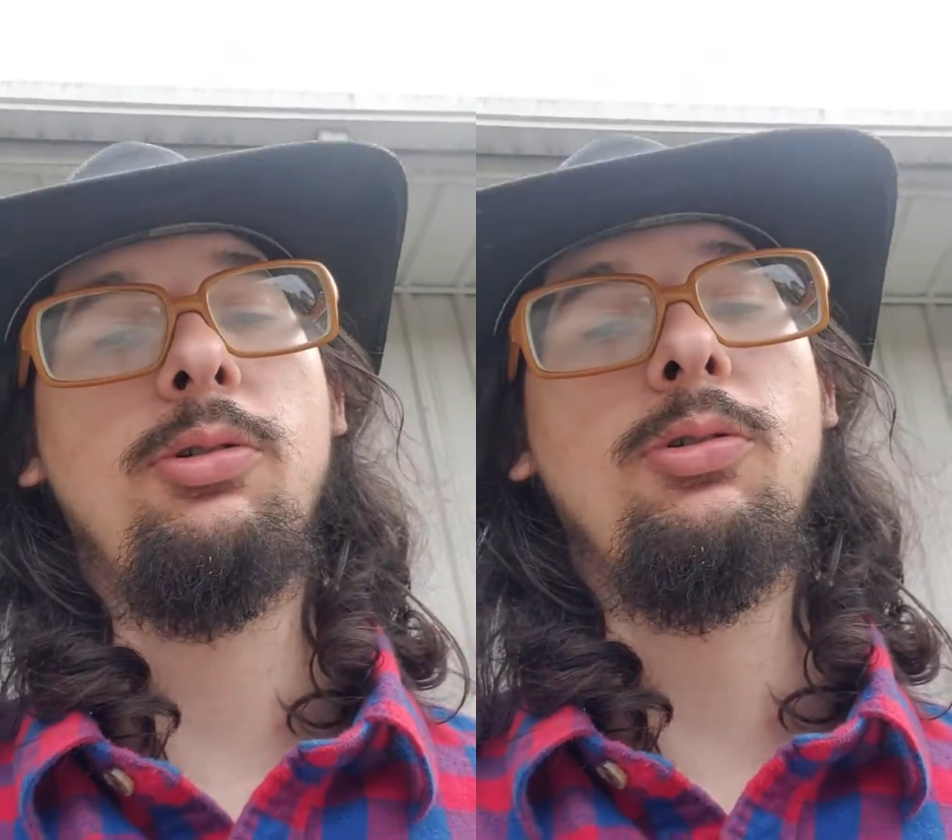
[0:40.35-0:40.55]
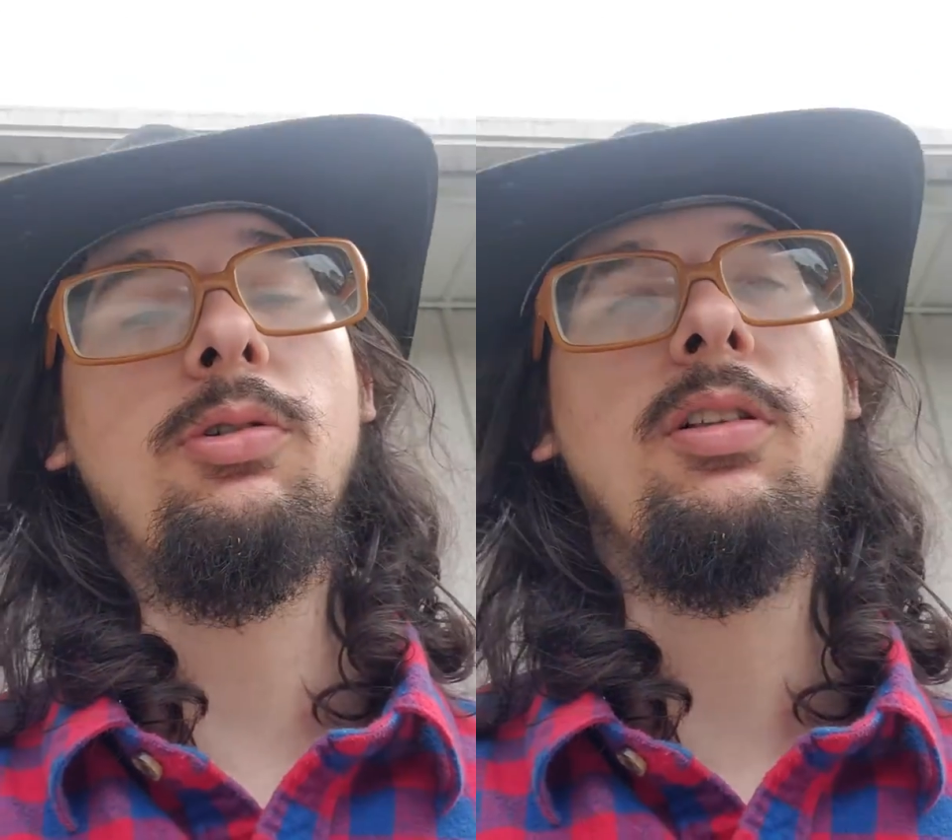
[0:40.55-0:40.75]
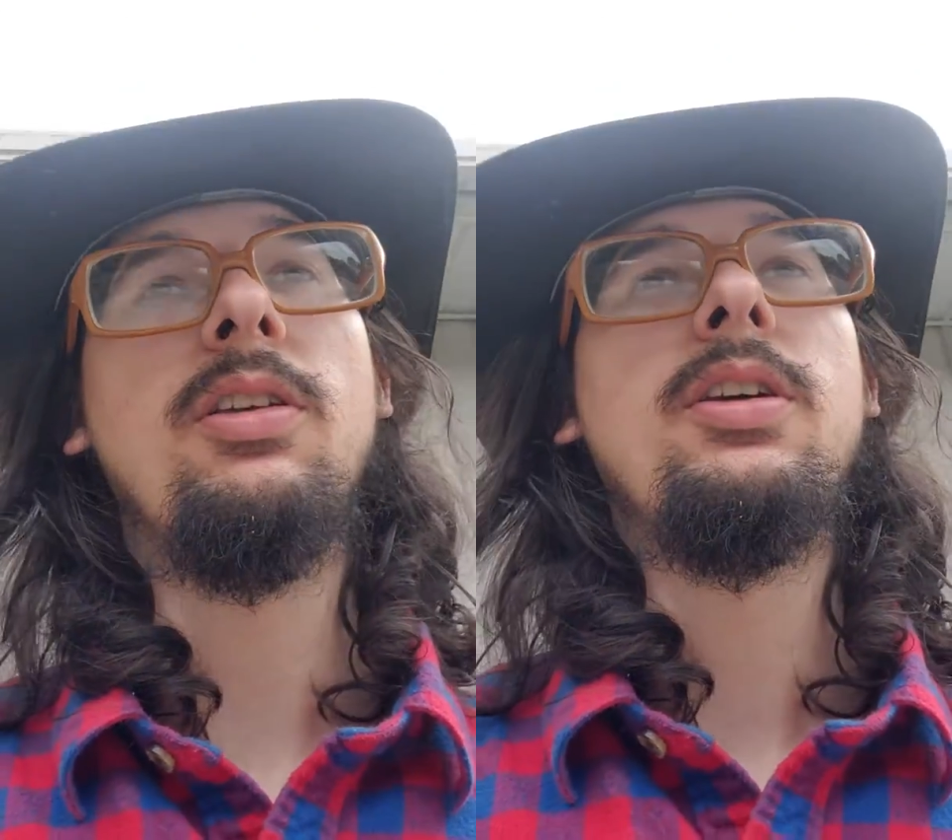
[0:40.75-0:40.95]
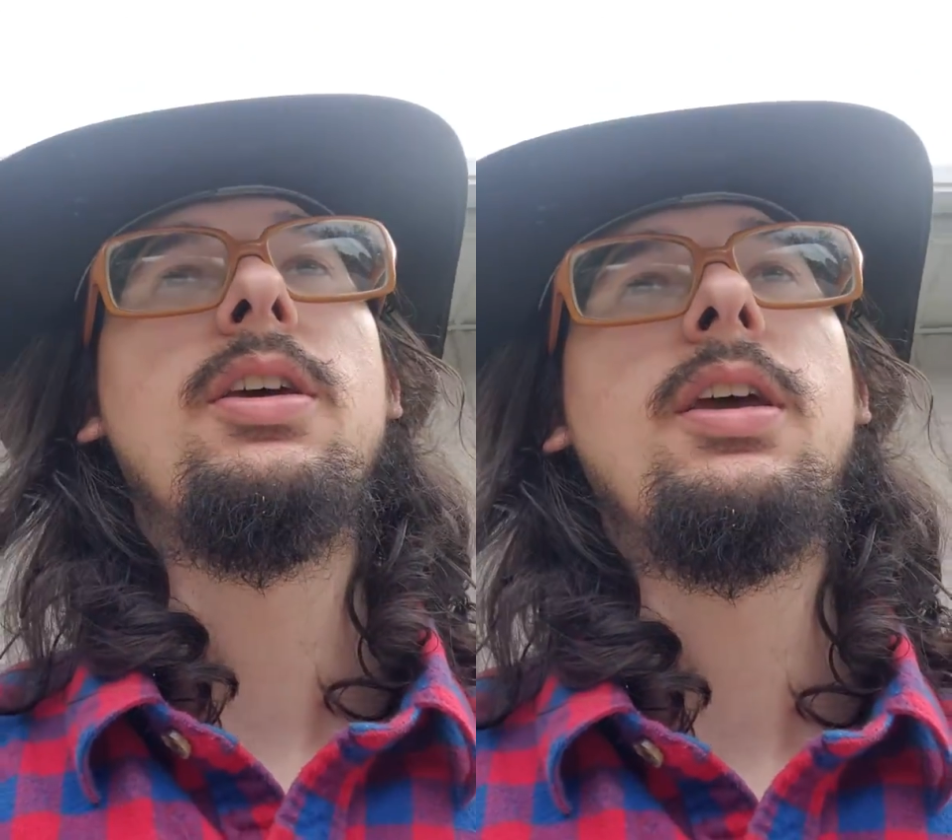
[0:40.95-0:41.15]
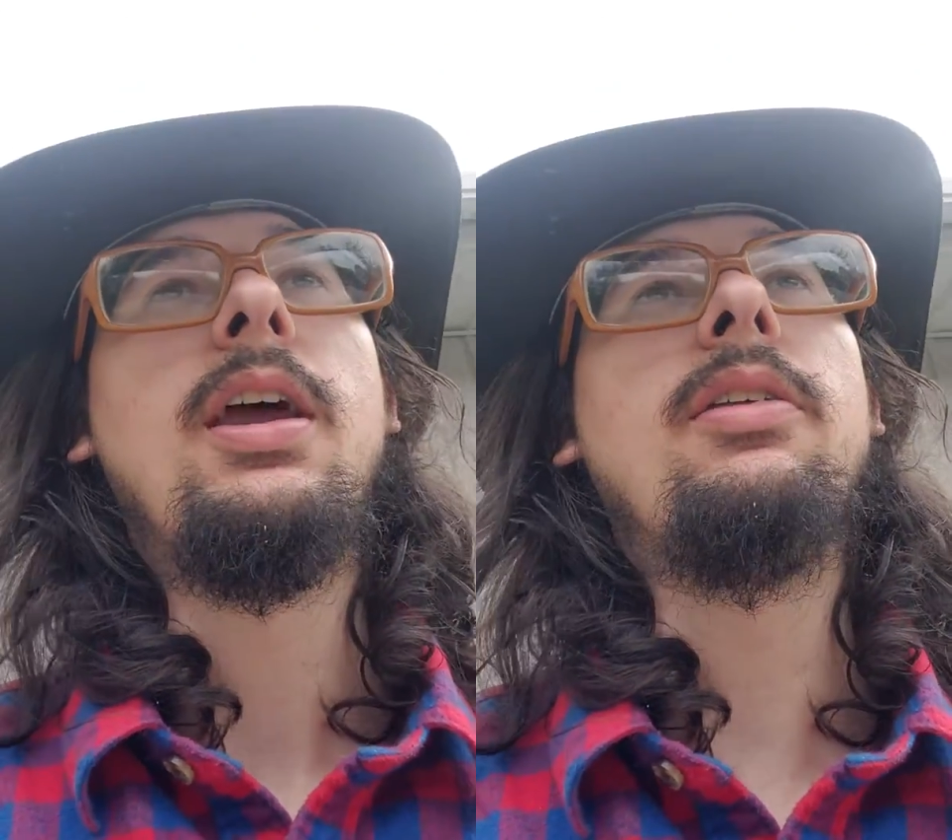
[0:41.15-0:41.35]
cool,
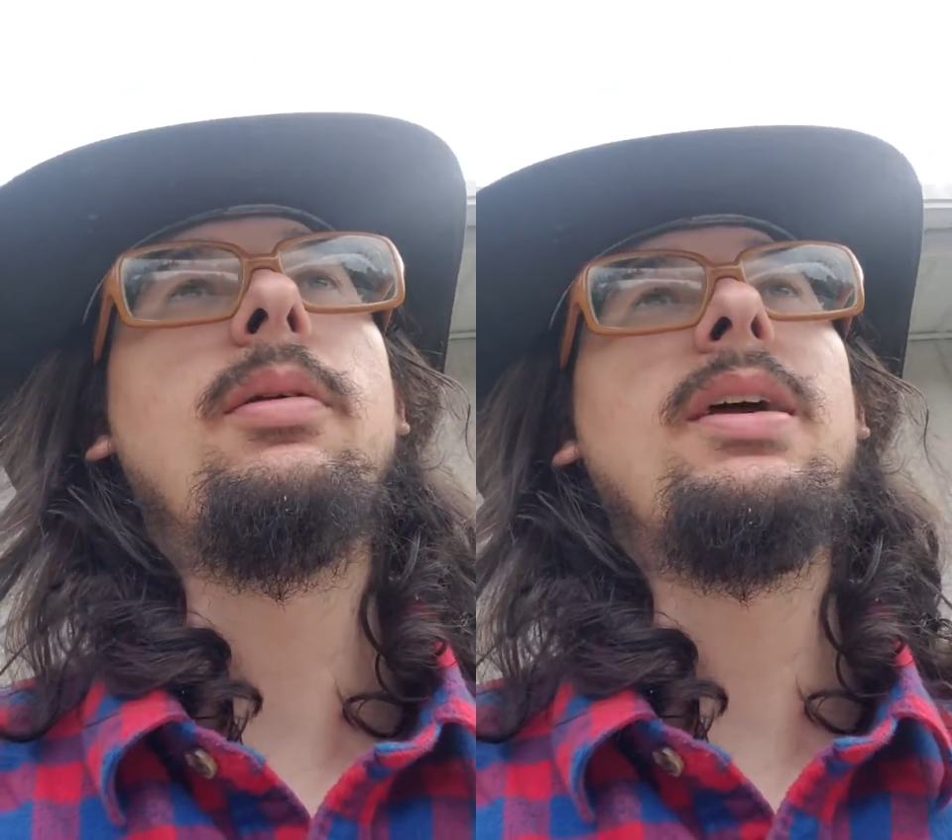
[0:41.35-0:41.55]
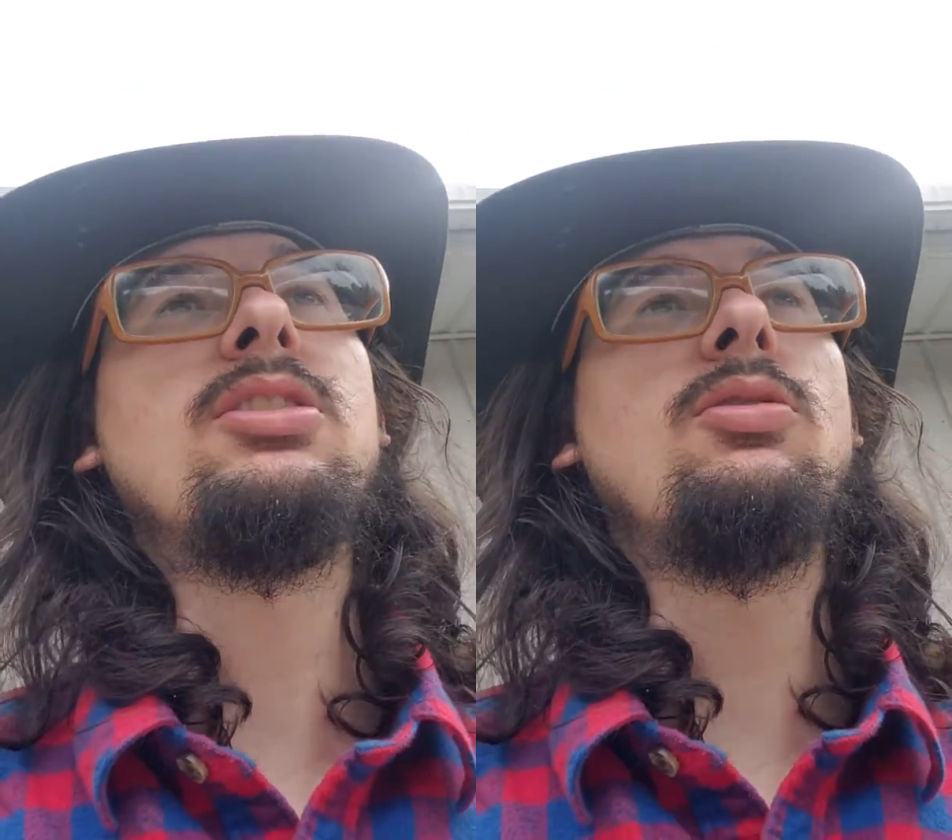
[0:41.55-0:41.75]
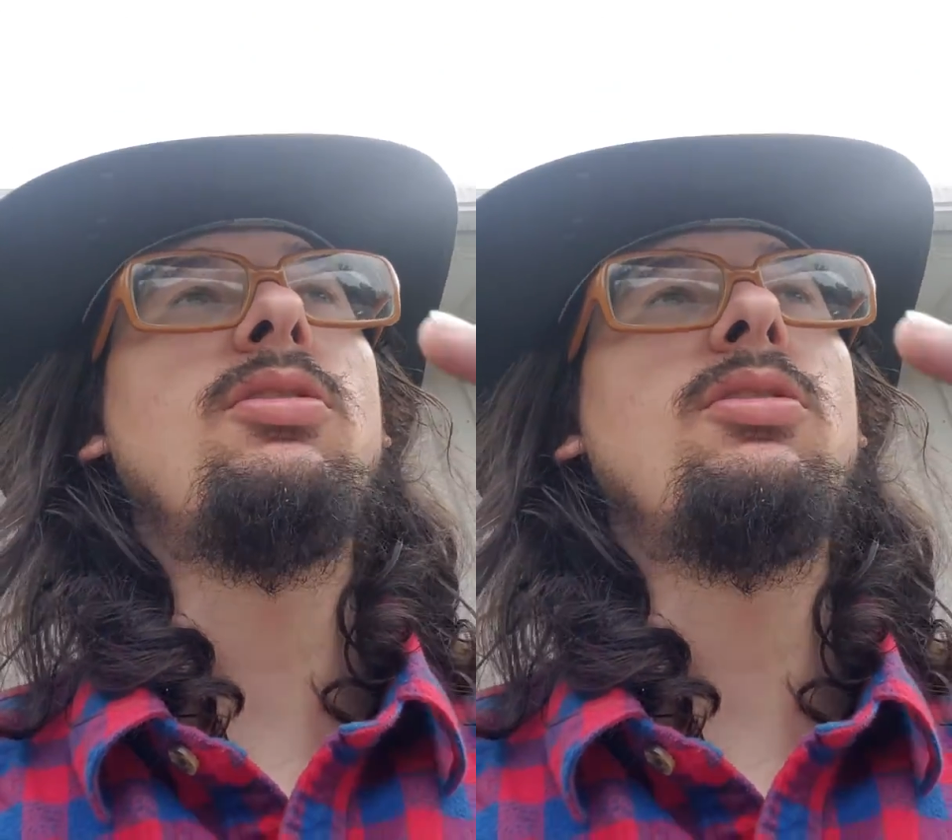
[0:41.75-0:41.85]
and then it makes you